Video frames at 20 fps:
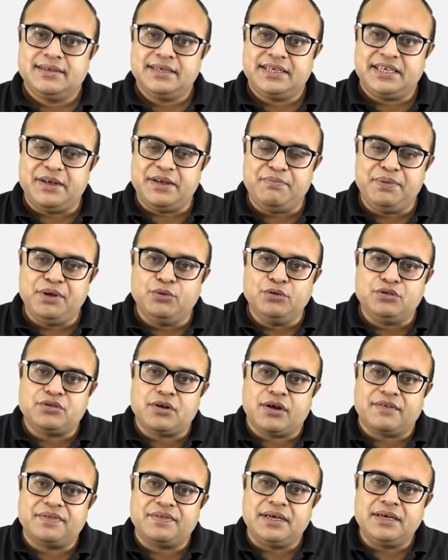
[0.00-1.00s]
tubules
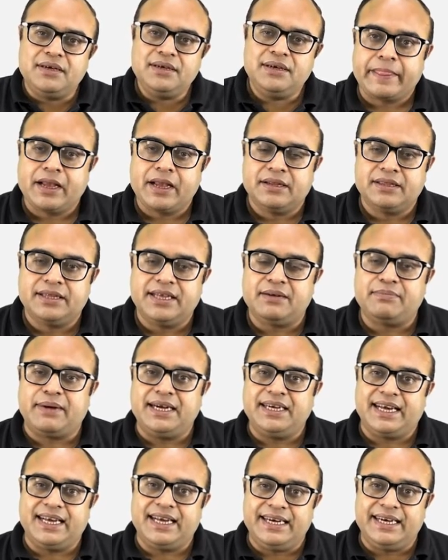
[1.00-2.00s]
of the, thereby
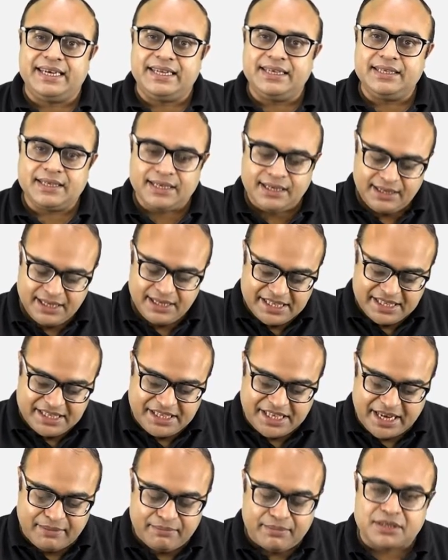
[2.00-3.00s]
dilating the
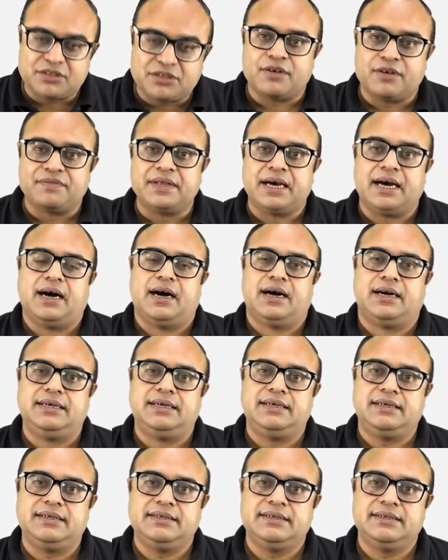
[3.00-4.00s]
chambers of the heart.
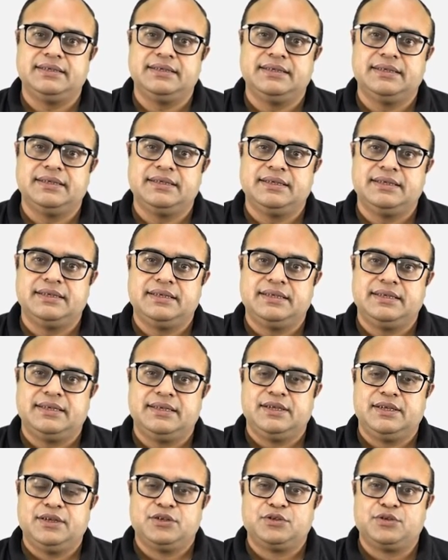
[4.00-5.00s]

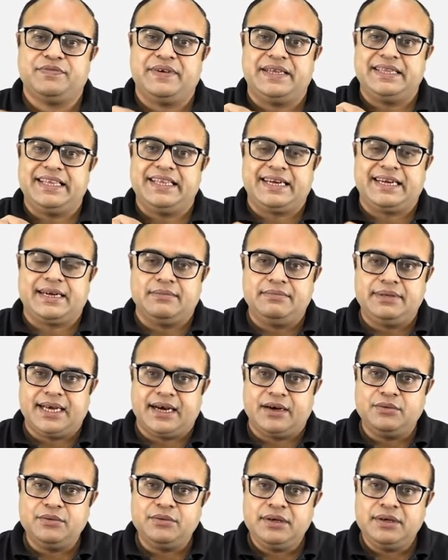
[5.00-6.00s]
So, when they come
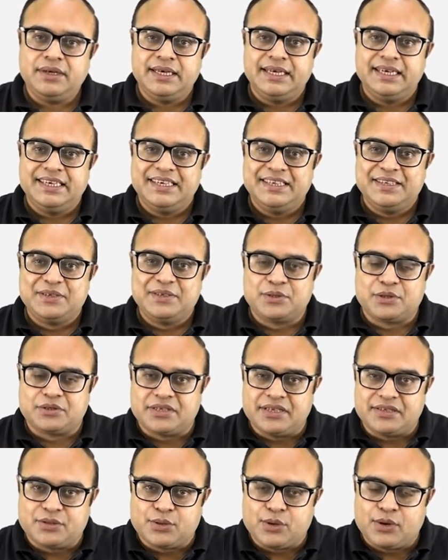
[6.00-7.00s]
down, so
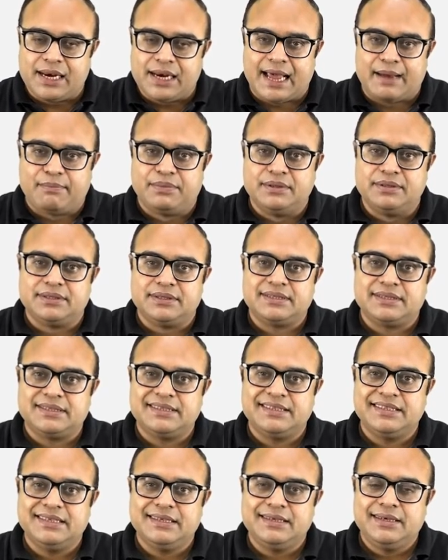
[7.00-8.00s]
systole happens.
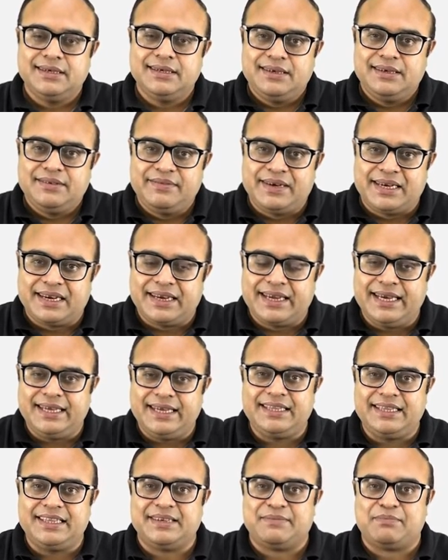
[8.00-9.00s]
When
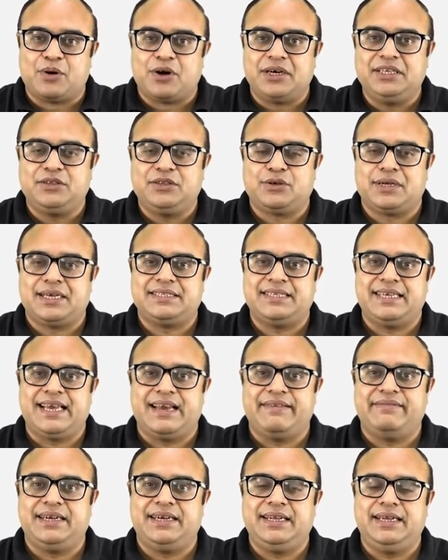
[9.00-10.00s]
again the body thoracic
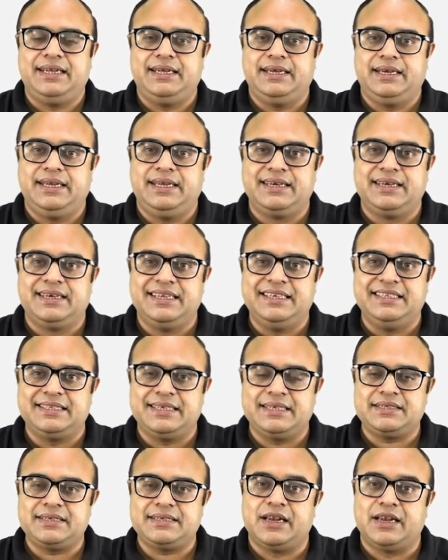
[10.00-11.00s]
cavity
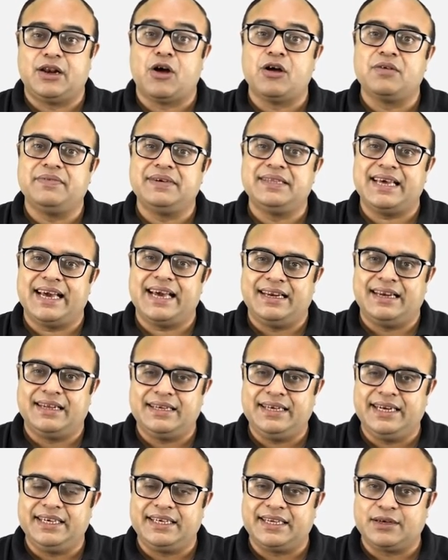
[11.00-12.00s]
increases along with
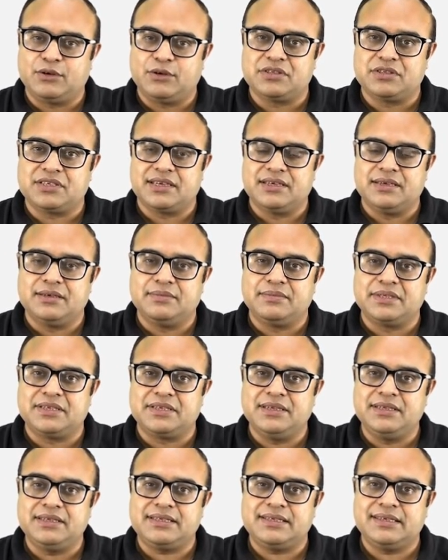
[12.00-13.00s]
alary and tergosternal
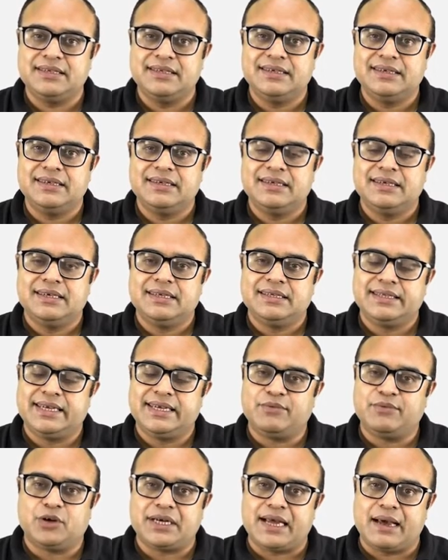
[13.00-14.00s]
muscles,
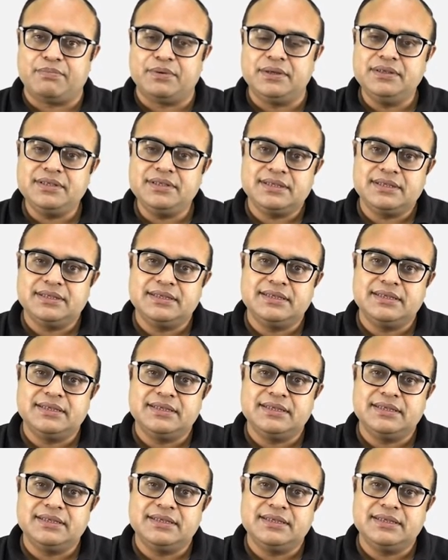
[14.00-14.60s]
then what happens?